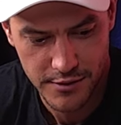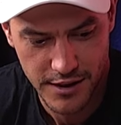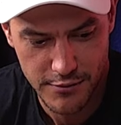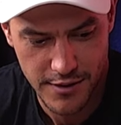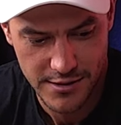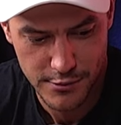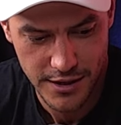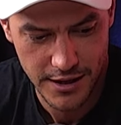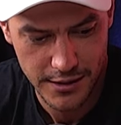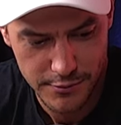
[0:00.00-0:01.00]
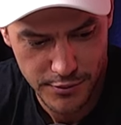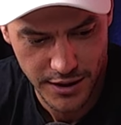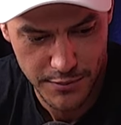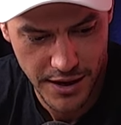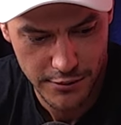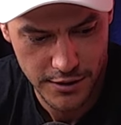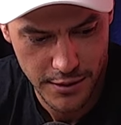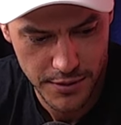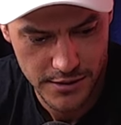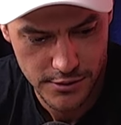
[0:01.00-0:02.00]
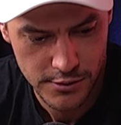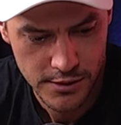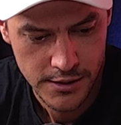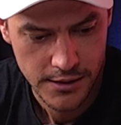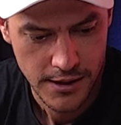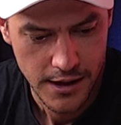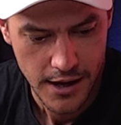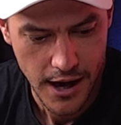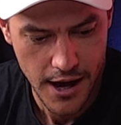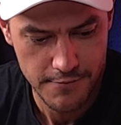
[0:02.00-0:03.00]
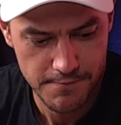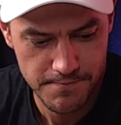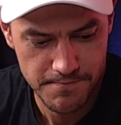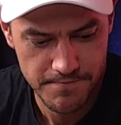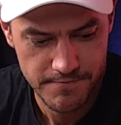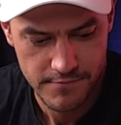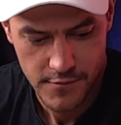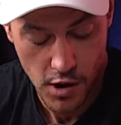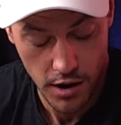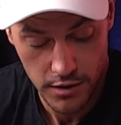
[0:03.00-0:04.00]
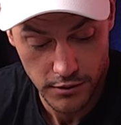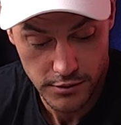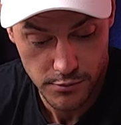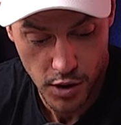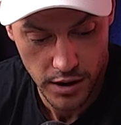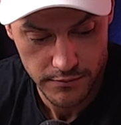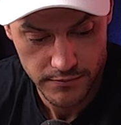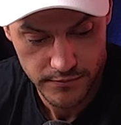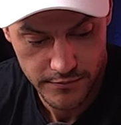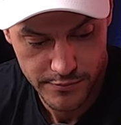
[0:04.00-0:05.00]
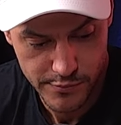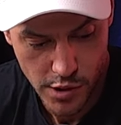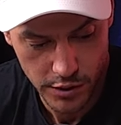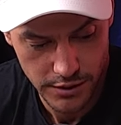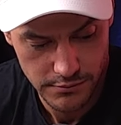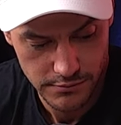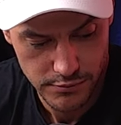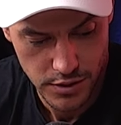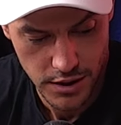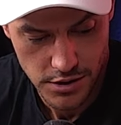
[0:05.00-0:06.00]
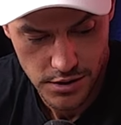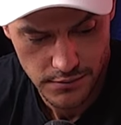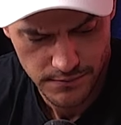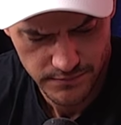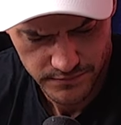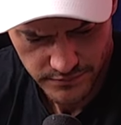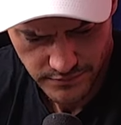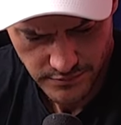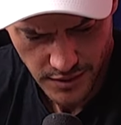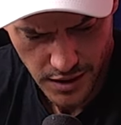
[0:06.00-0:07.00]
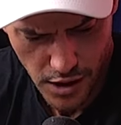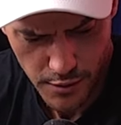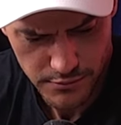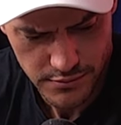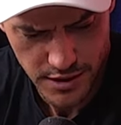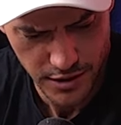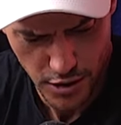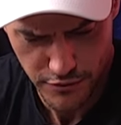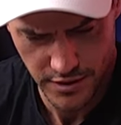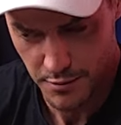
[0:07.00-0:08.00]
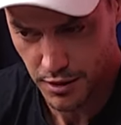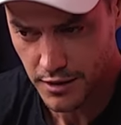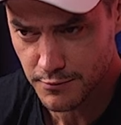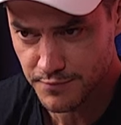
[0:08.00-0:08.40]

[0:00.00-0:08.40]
like a rental car. Bring it back without petrol. Um, all right, I'll do my Boggin prediction. I'm gonna go for Nibbler